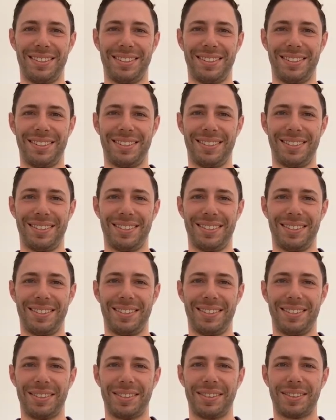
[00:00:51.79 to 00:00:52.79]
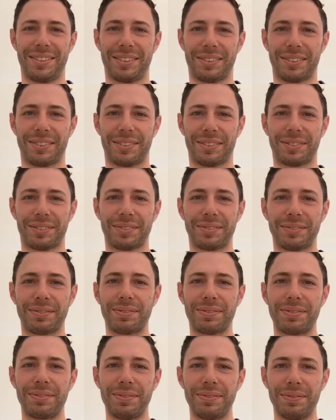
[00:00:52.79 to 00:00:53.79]

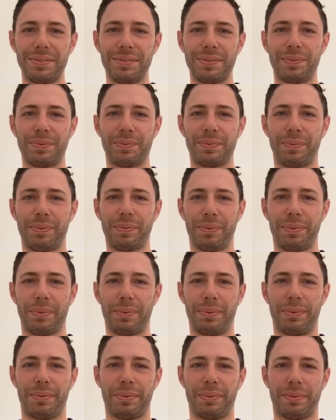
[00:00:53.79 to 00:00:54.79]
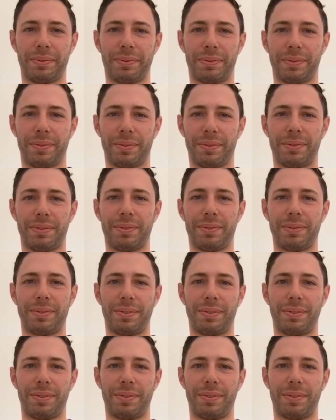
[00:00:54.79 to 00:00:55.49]
The person shown says nothing.